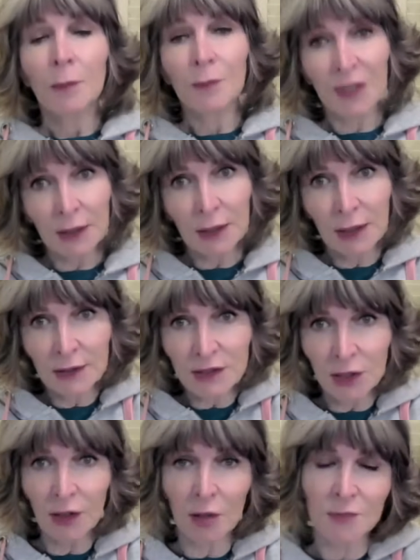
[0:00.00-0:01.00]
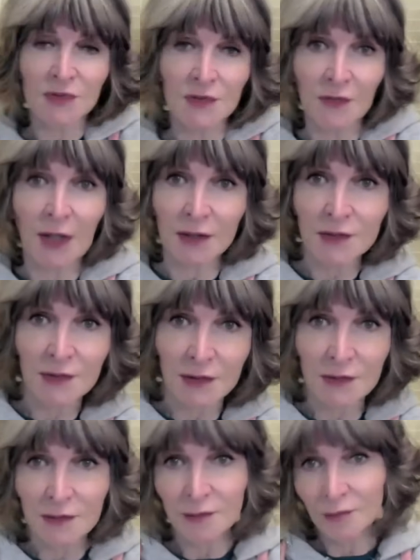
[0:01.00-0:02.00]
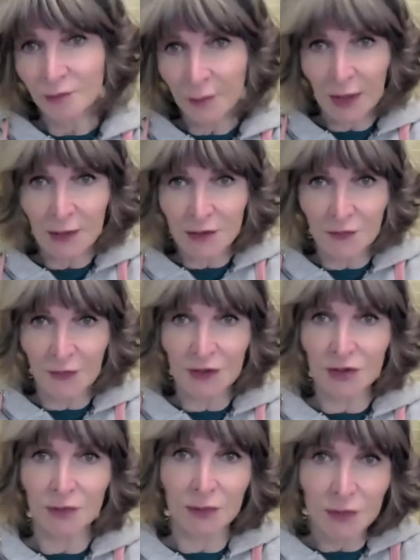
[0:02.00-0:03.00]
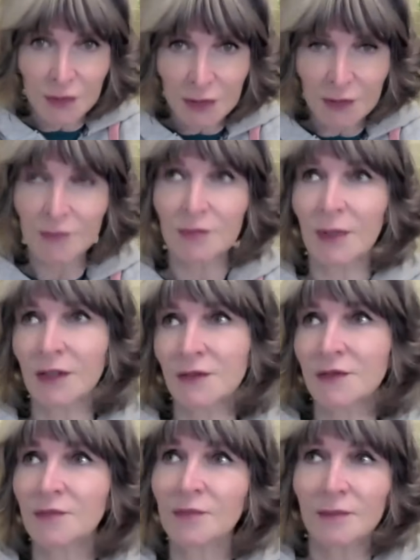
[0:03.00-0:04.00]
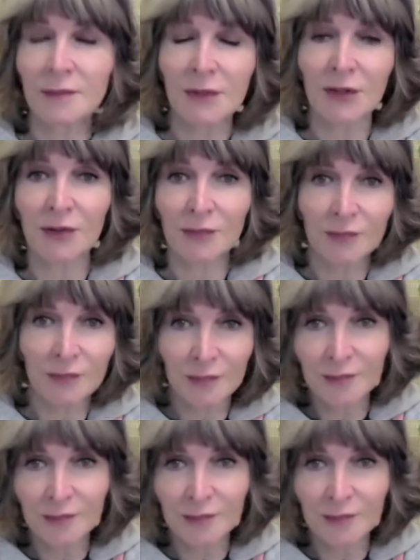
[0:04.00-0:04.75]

But in terms of us as individuals, as, you know,